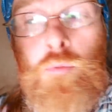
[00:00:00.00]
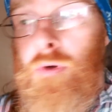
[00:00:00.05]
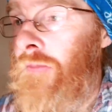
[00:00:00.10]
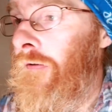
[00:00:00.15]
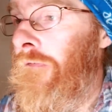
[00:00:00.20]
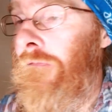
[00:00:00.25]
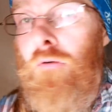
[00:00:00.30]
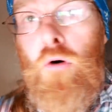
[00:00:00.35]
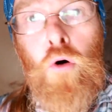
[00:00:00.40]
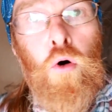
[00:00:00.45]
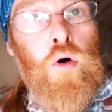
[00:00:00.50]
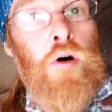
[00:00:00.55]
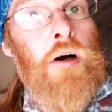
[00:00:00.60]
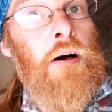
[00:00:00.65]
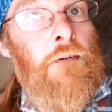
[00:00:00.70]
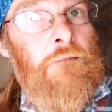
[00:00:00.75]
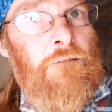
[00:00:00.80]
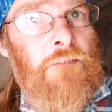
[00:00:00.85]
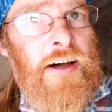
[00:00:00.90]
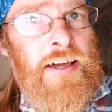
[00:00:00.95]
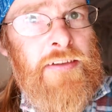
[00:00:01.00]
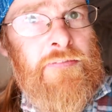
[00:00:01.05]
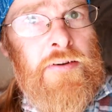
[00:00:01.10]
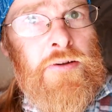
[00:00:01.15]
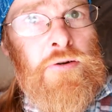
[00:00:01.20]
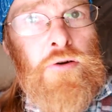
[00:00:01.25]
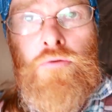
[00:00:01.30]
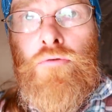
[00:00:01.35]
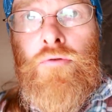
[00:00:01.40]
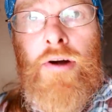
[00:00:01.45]
With the 4
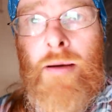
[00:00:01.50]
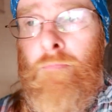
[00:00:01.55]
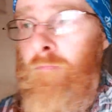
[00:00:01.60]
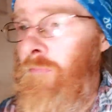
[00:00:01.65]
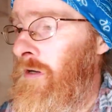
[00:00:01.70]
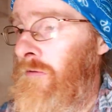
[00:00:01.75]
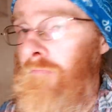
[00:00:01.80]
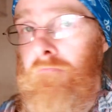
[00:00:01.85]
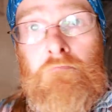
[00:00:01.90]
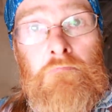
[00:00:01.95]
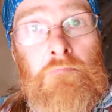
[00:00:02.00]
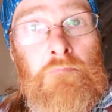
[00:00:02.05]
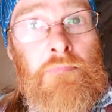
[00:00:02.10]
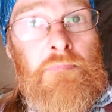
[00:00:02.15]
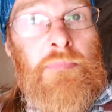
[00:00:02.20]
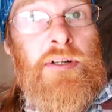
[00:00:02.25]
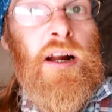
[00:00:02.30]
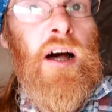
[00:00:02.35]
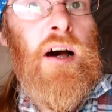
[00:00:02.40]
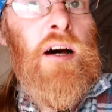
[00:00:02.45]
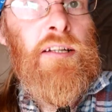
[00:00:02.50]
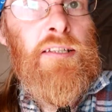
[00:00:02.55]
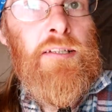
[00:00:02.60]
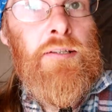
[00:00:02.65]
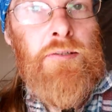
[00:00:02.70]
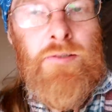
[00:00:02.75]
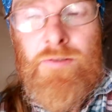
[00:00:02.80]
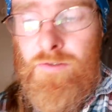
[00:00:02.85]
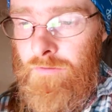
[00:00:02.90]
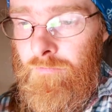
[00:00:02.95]
500-gram
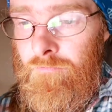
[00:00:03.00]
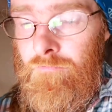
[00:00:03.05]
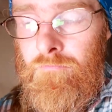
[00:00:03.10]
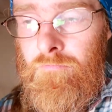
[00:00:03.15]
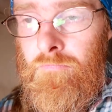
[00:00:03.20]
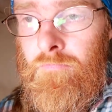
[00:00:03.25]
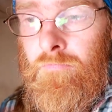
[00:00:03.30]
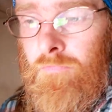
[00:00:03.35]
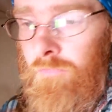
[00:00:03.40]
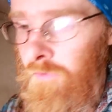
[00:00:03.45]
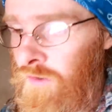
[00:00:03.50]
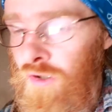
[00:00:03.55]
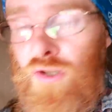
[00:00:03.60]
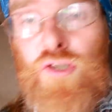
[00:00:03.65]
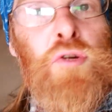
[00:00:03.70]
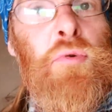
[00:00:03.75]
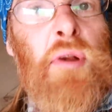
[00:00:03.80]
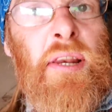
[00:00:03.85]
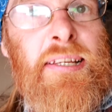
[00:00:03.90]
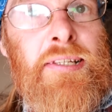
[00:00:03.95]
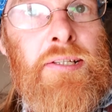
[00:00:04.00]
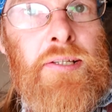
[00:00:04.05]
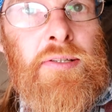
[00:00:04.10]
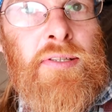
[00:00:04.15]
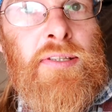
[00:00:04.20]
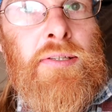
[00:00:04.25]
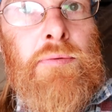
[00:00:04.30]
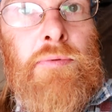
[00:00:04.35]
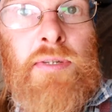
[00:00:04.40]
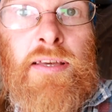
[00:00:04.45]
cartons. 2
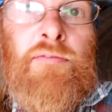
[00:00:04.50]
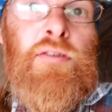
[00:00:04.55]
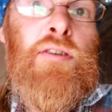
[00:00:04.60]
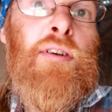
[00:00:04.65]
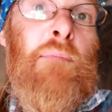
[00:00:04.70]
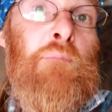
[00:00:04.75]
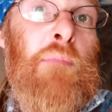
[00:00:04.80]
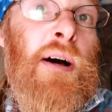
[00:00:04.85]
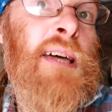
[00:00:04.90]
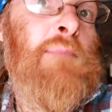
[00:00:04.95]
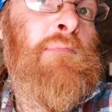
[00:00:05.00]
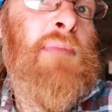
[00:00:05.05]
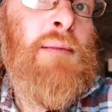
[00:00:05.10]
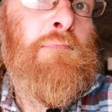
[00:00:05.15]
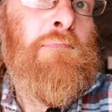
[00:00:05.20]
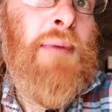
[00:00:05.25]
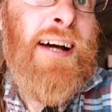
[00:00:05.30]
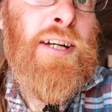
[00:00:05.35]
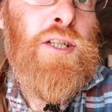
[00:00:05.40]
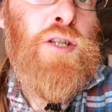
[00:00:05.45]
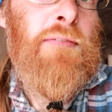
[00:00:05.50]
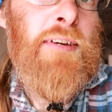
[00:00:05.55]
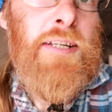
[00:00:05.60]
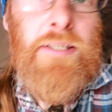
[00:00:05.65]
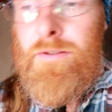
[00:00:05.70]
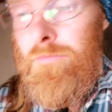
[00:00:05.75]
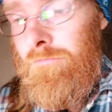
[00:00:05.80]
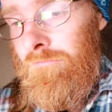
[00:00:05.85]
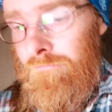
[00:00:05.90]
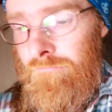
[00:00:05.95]
litres if you buy a big batch of
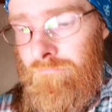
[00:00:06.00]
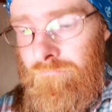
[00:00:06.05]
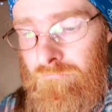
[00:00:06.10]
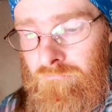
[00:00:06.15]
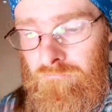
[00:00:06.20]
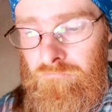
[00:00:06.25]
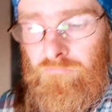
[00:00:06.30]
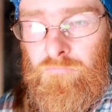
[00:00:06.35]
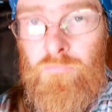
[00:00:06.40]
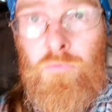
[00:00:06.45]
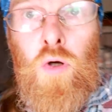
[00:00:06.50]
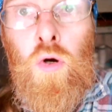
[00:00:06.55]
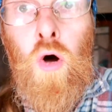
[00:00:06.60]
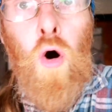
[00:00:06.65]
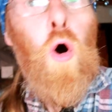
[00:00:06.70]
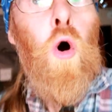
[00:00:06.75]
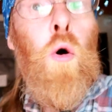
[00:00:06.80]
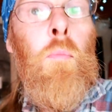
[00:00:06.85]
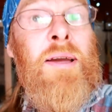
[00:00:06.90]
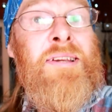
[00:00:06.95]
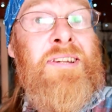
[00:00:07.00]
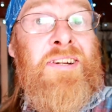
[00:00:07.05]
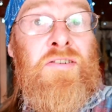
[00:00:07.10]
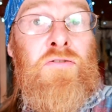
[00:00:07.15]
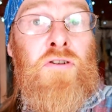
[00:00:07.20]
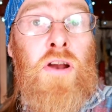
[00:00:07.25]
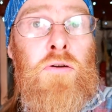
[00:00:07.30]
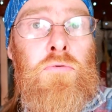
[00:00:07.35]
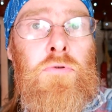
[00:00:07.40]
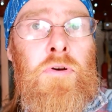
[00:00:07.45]
it. Or make
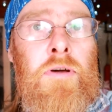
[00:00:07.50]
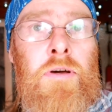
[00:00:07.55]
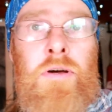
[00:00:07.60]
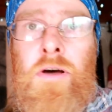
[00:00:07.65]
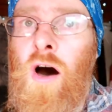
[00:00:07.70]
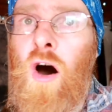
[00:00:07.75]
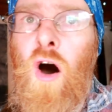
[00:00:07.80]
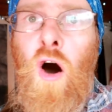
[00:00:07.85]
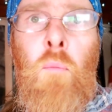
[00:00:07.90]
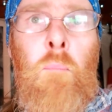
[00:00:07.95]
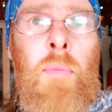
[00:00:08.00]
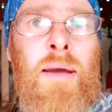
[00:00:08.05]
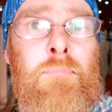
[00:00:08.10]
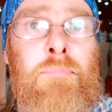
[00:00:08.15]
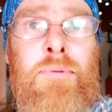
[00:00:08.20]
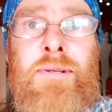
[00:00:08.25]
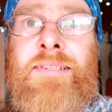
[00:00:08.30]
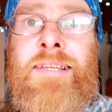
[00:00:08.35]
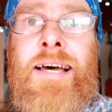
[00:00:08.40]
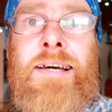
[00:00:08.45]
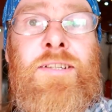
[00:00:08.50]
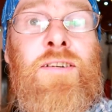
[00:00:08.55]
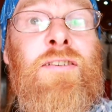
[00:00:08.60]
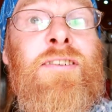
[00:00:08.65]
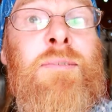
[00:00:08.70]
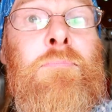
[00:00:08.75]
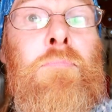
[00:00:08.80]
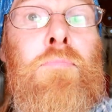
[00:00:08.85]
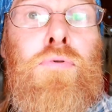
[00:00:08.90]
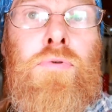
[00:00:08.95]
your own. Homemade Passata
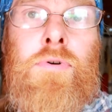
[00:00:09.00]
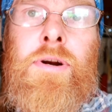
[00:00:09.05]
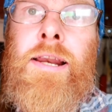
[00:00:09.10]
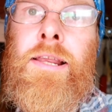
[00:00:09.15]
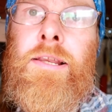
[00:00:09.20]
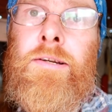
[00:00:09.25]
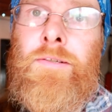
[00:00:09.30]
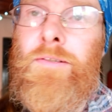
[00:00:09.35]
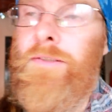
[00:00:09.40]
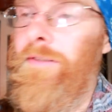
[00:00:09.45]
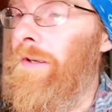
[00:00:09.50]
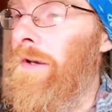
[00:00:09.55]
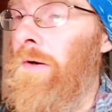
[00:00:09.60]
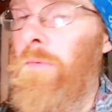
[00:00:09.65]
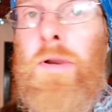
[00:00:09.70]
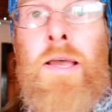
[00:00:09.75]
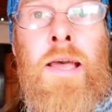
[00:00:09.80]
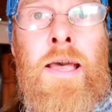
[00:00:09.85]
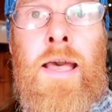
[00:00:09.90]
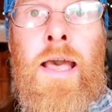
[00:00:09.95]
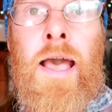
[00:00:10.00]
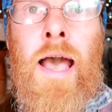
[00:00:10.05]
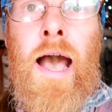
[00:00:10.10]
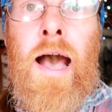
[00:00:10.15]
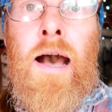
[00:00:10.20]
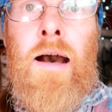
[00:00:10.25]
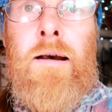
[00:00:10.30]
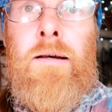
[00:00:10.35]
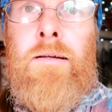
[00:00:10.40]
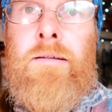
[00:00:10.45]
is brilliant, so
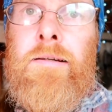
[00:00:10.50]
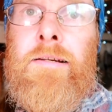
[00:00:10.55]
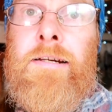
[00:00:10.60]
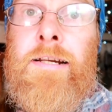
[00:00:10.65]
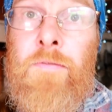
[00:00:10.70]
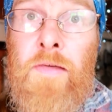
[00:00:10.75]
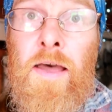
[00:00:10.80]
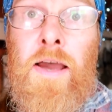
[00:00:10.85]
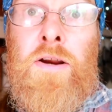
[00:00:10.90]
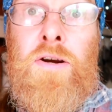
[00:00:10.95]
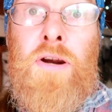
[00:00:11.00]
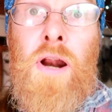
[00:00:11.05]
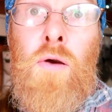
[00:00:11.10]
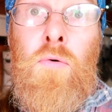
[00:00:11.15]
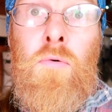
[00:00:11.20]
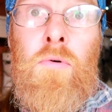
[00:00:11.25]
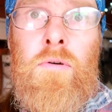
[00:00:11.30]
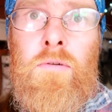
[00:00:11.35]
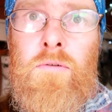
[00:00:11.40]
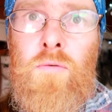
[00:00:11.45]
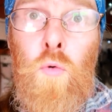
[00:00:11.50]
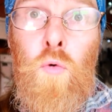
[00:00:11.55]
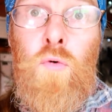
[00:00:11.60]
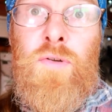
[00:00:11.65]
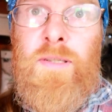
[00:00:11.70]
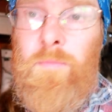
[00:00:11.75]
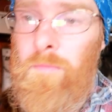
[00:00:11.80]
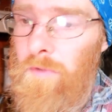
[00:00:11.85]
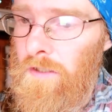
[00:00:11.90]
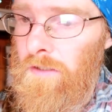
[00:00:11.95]
give that a go.
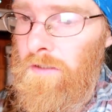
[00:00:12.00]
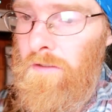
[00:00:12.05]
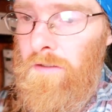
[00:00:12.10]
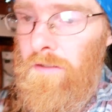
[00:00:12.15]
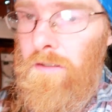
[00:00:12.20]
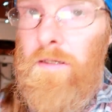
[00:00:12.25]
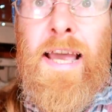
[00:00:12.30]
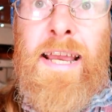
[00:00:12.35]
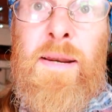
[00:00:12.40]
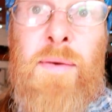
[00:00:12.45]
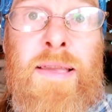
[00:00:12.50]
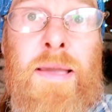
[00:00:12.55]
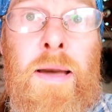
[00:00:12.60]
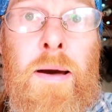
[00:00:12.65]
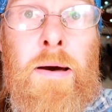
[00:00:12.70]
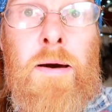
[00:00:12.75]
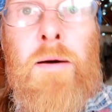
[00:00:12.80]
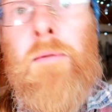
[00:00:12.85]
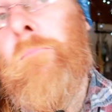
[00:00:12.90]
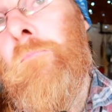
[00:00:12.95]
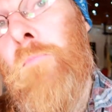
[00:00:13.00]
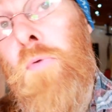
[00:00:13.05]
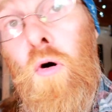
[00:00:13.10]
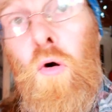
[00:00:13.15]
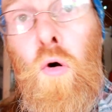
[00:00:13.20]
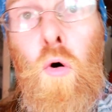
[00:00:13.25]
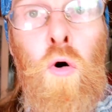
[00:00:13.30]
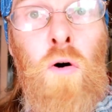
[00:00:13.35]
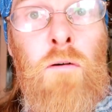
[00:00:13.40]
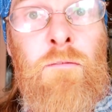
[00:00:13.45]
Awesome. Anyway,
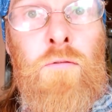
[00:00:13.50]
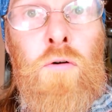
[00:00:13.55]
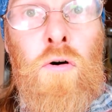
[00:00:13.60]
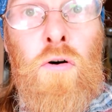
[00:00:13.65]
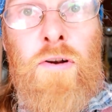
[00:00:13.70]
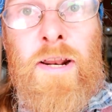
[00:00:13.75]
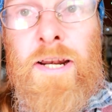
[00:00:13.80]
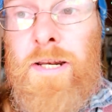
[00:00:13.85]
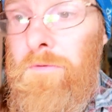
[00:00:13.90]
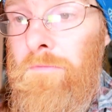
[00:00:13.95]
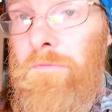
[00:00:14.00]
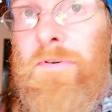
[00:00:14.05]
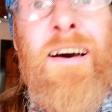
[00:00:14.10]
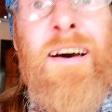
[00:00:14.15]
pour all 4 in.